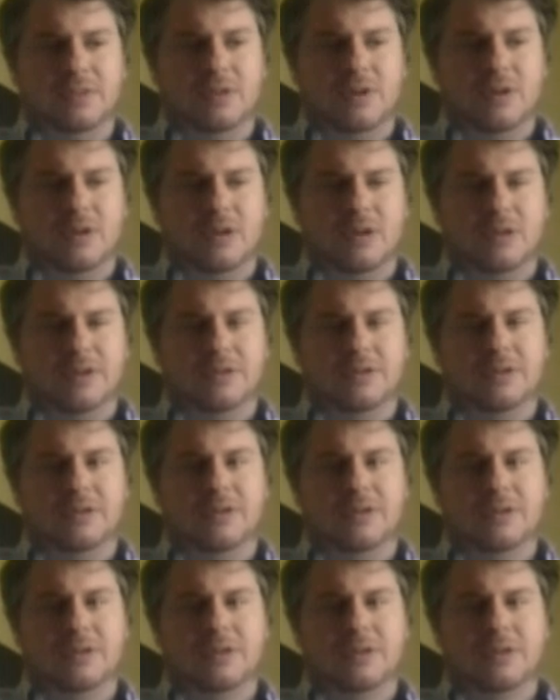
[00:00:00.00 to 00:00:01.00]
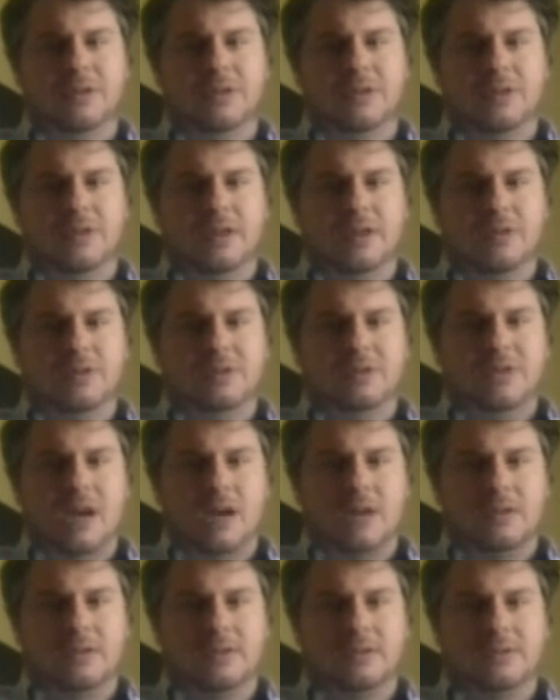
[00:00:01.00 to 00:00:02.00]
on
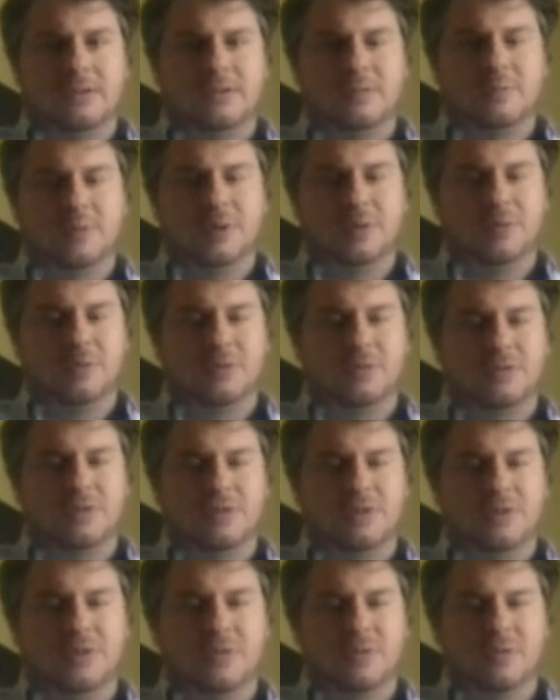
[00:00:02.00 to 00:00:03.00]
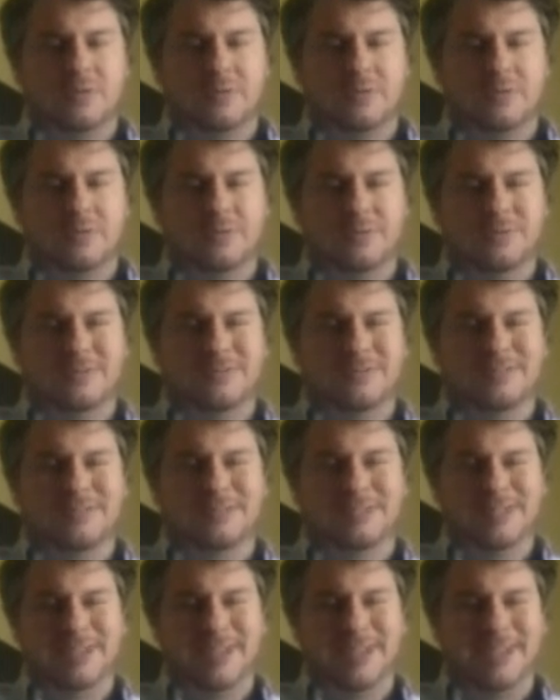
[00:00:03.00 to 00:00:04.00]
doctors or people too.
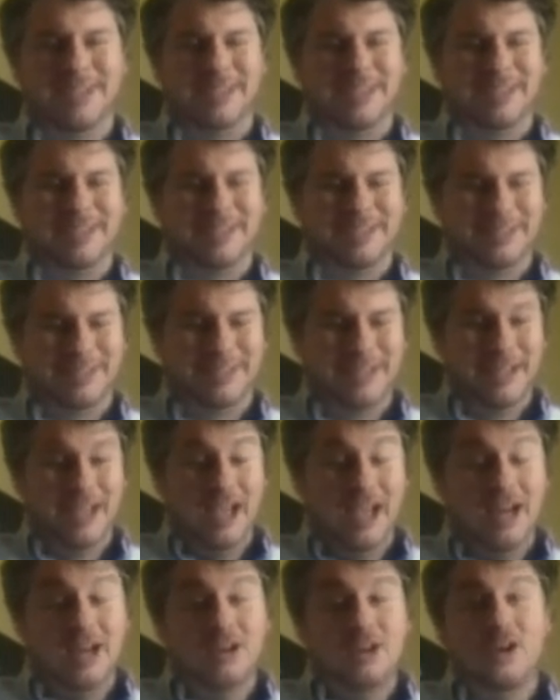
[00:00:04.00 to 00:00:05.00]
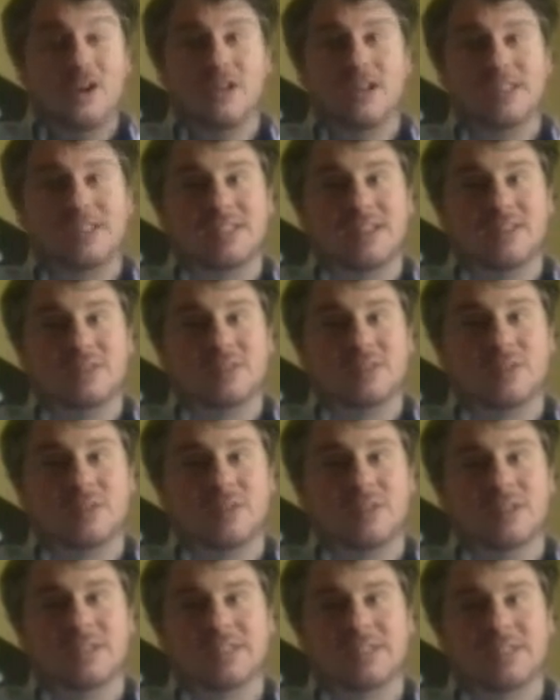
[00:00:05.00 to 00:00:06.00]
Like, and I know that sounds
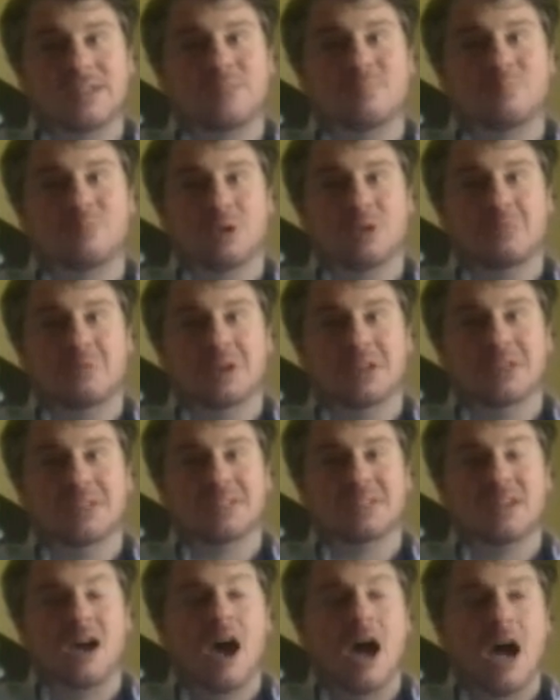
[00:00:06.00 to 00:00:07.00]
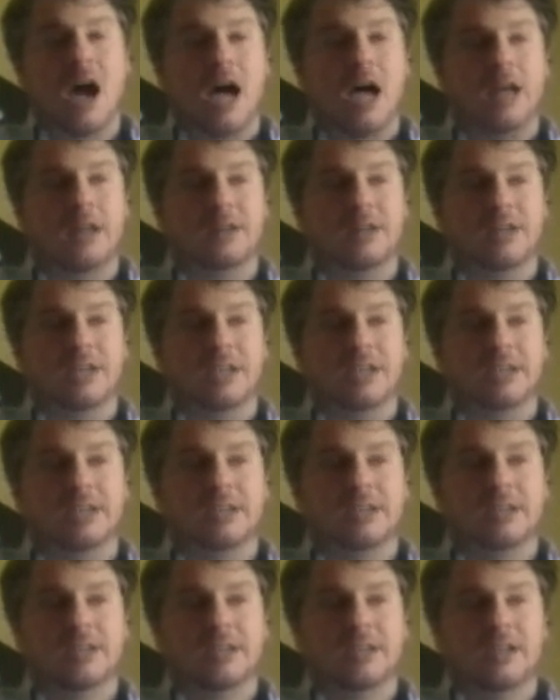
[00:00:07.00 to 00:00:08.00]
really simple, but it's not. Like
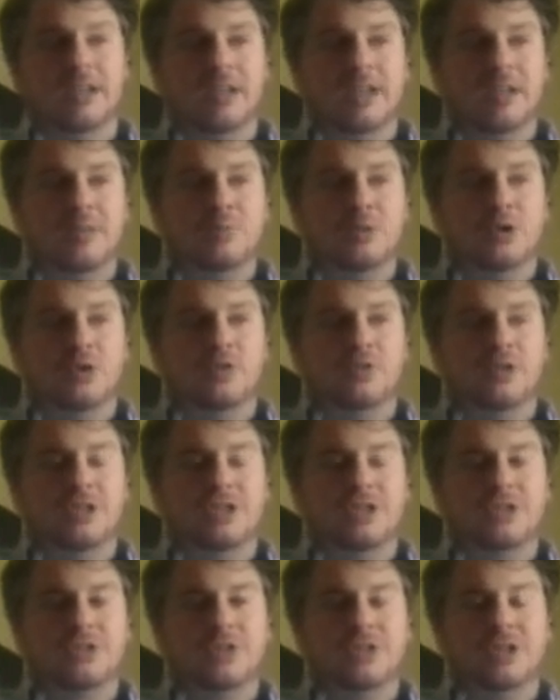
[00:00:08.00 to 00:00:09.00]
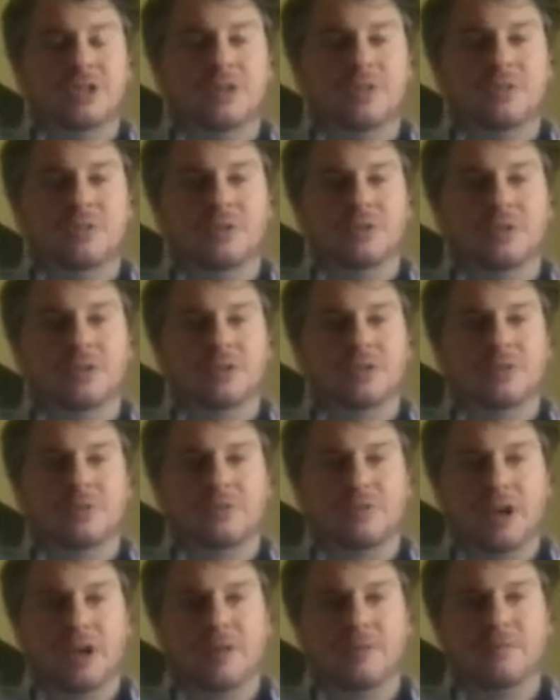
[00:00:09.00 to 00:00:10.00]
in motivational interviewing, the
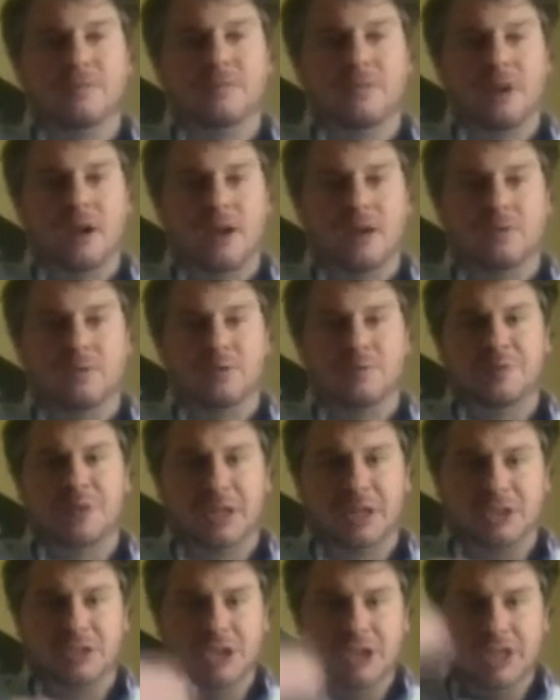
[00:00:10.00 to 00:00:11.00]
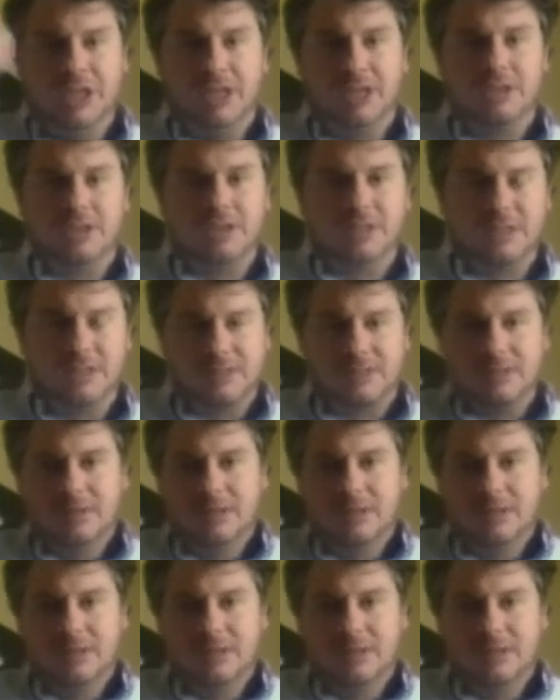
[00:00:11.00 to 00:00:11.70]
frame for how do we make change, it's a